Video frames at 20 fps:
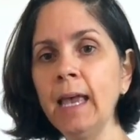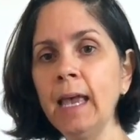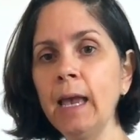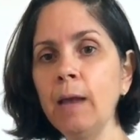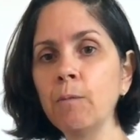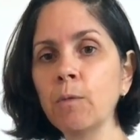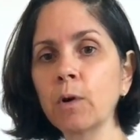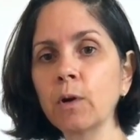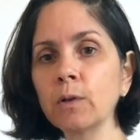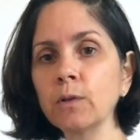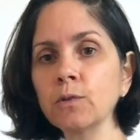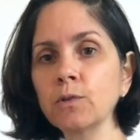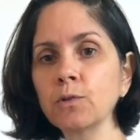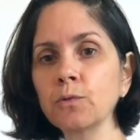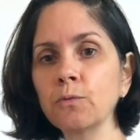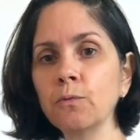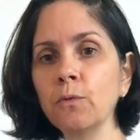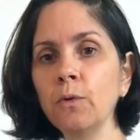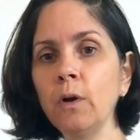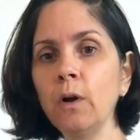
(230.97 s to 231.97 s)
and we're going to
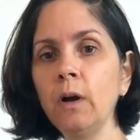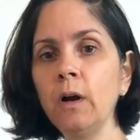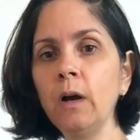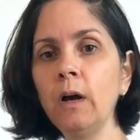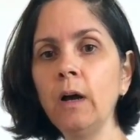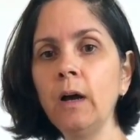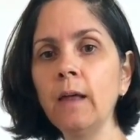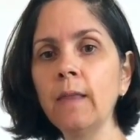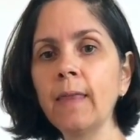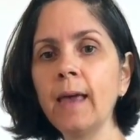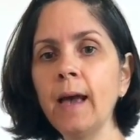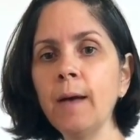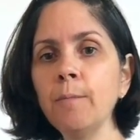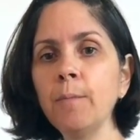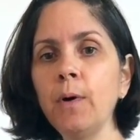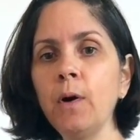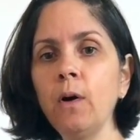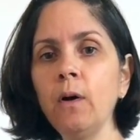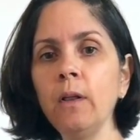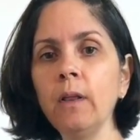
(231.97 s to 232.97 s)
draw that
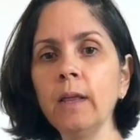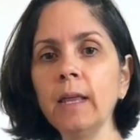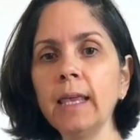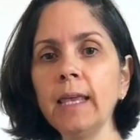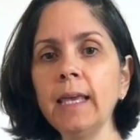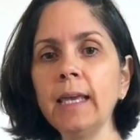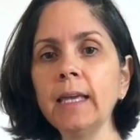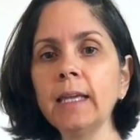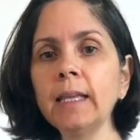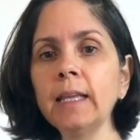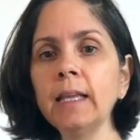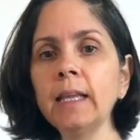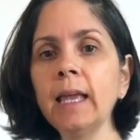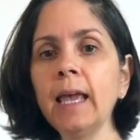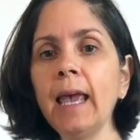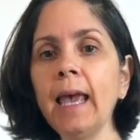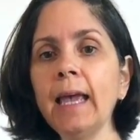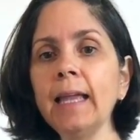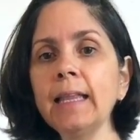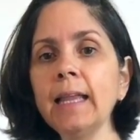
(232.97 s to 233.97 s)
ball in
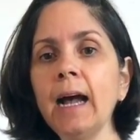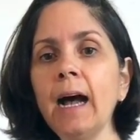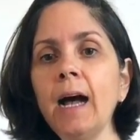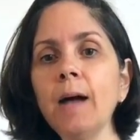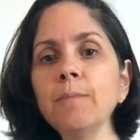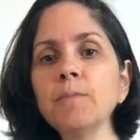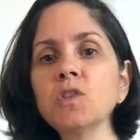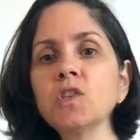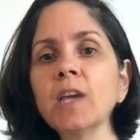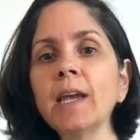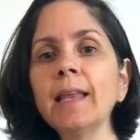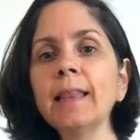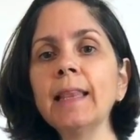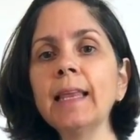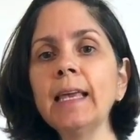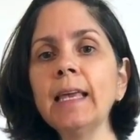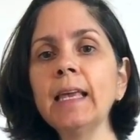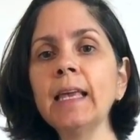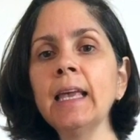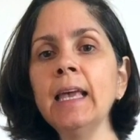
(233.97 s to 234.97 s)
and up gently,
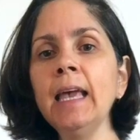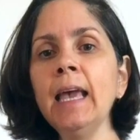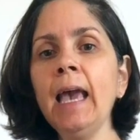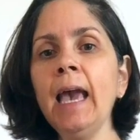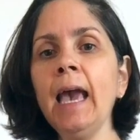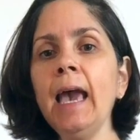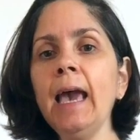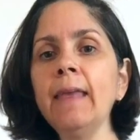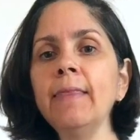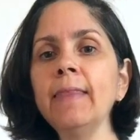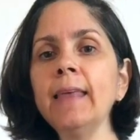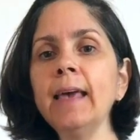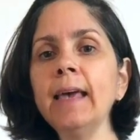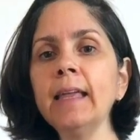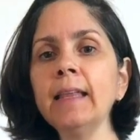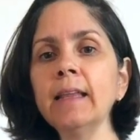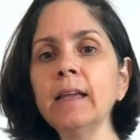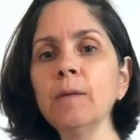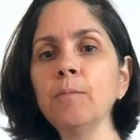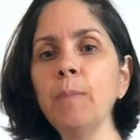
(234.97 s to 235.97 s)
and
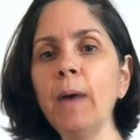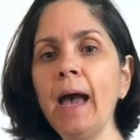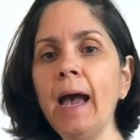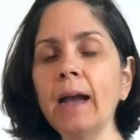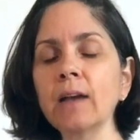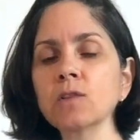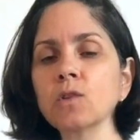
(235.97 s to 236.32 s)
then back.